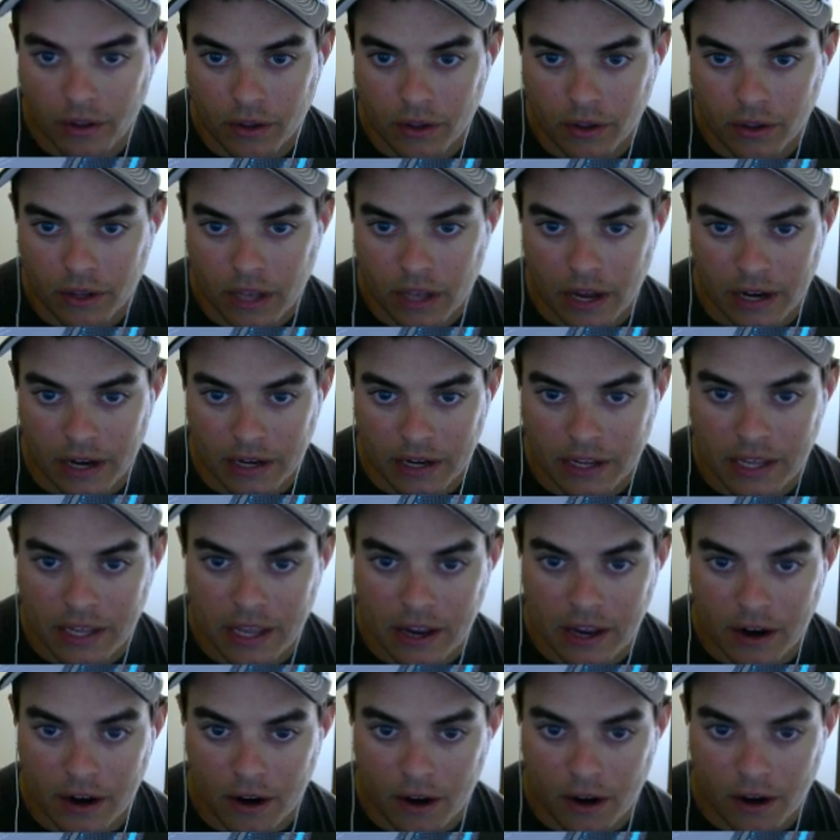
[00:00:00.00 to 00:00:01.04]
cut it
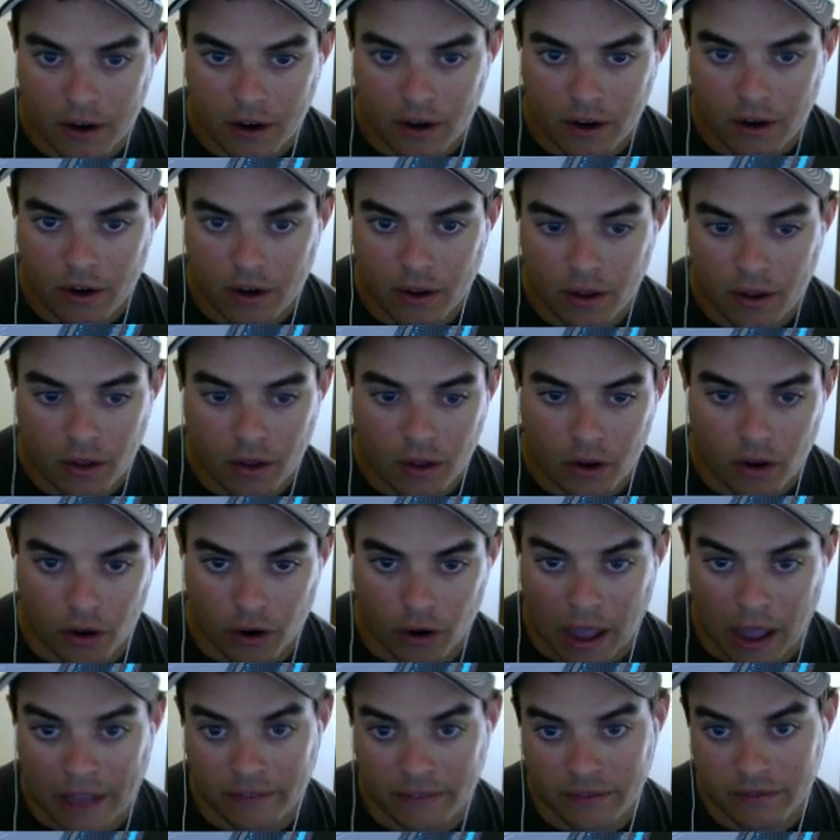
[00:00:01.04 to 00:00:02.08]
here,
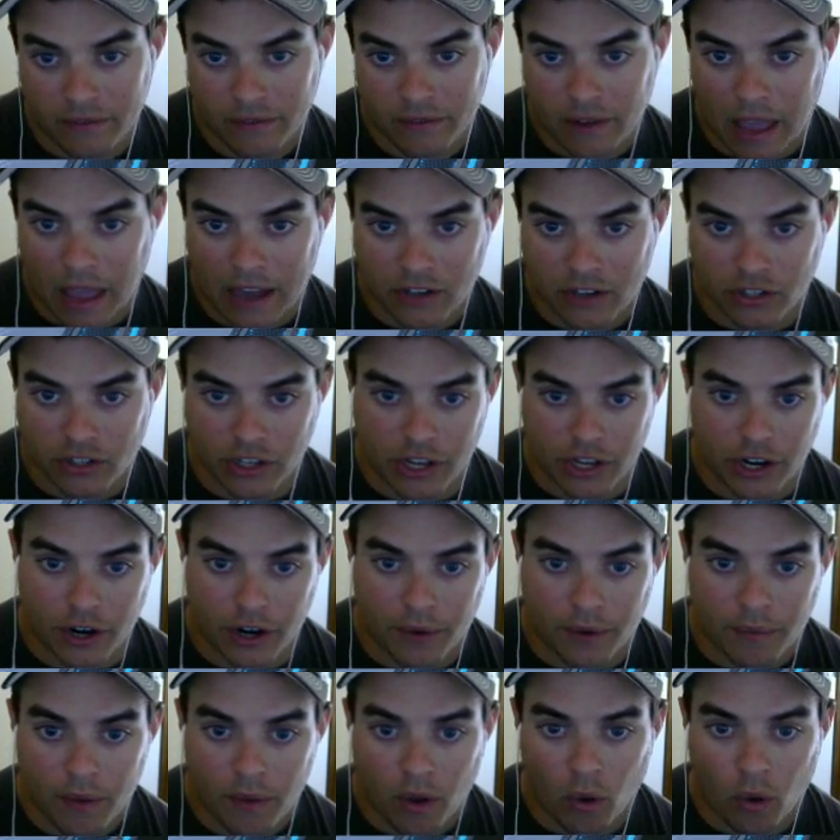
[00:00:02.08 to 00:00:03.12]
or actually here,
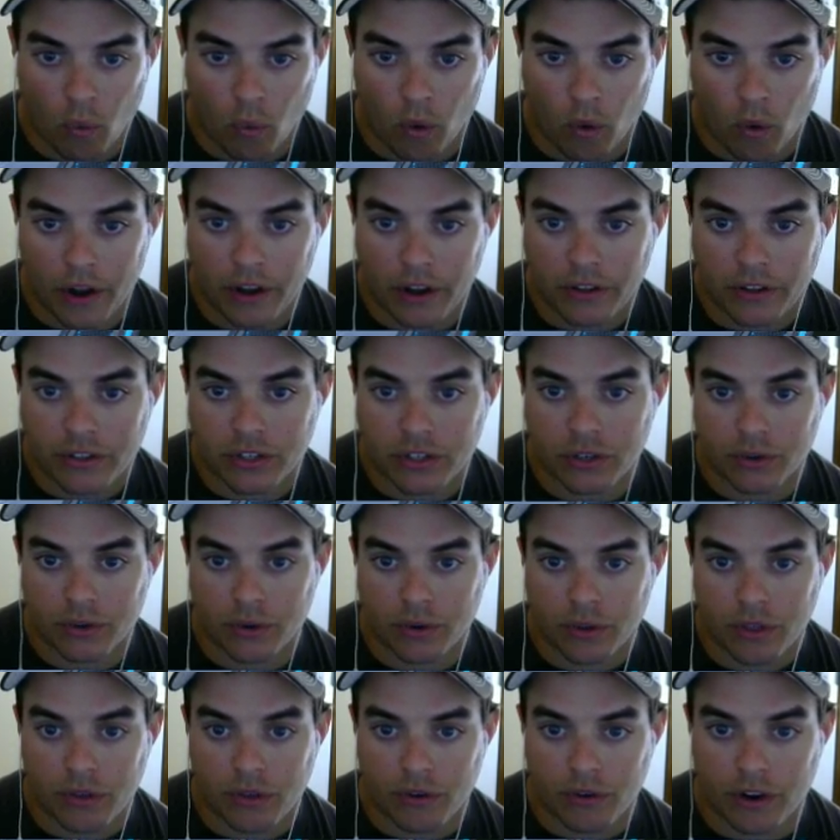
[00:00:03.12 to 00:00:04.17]
1, 2,
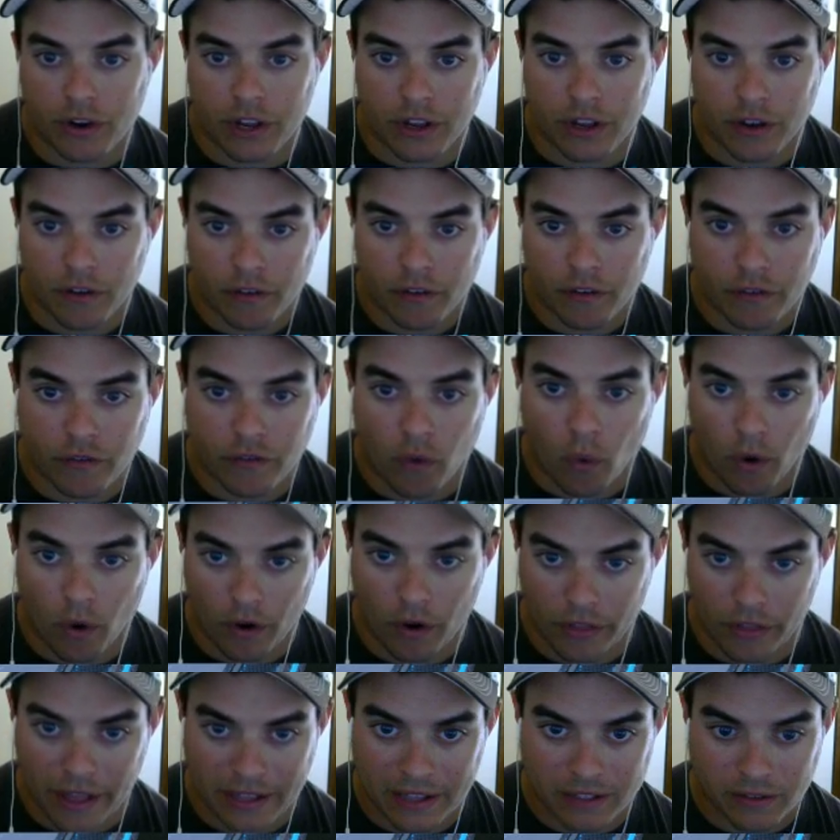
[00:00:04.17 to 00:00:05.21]
3, 4,
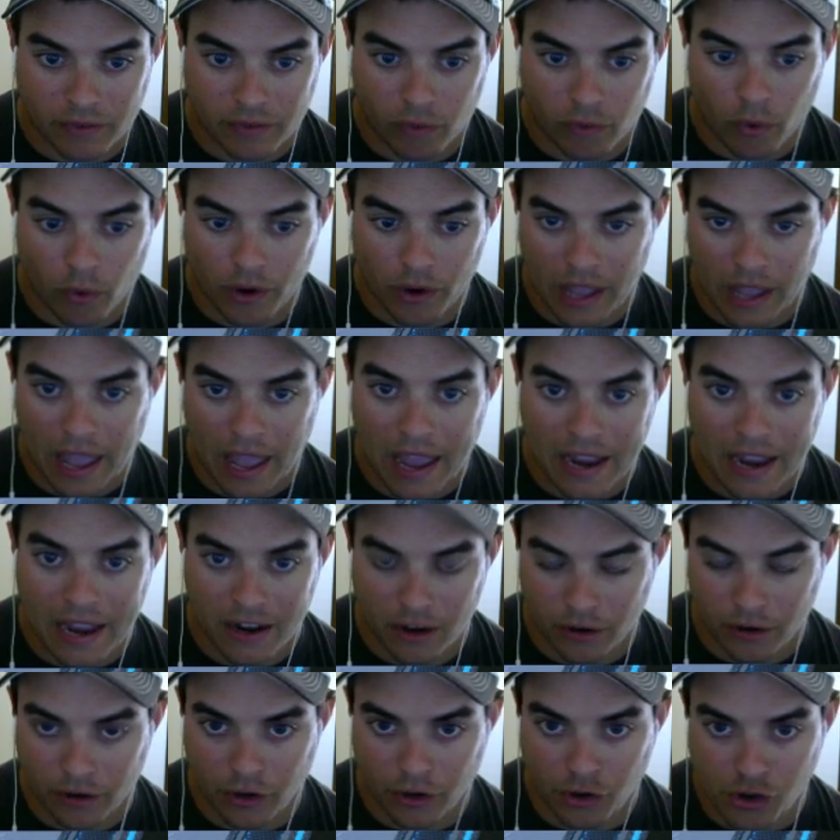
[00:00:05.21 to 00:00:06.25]
that's
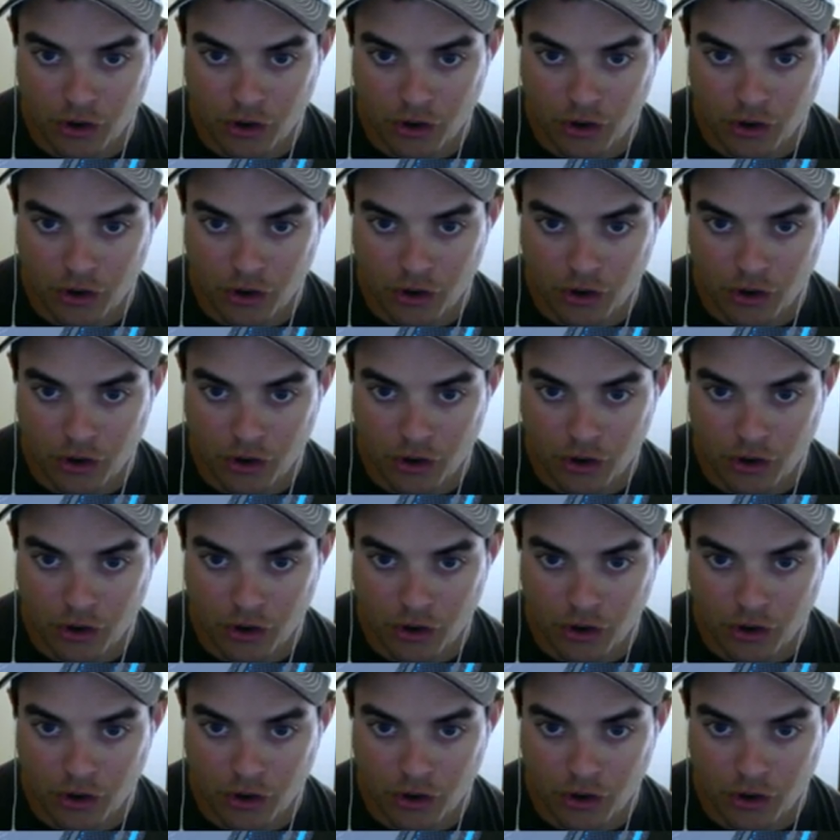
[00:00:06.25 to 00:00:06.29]
48.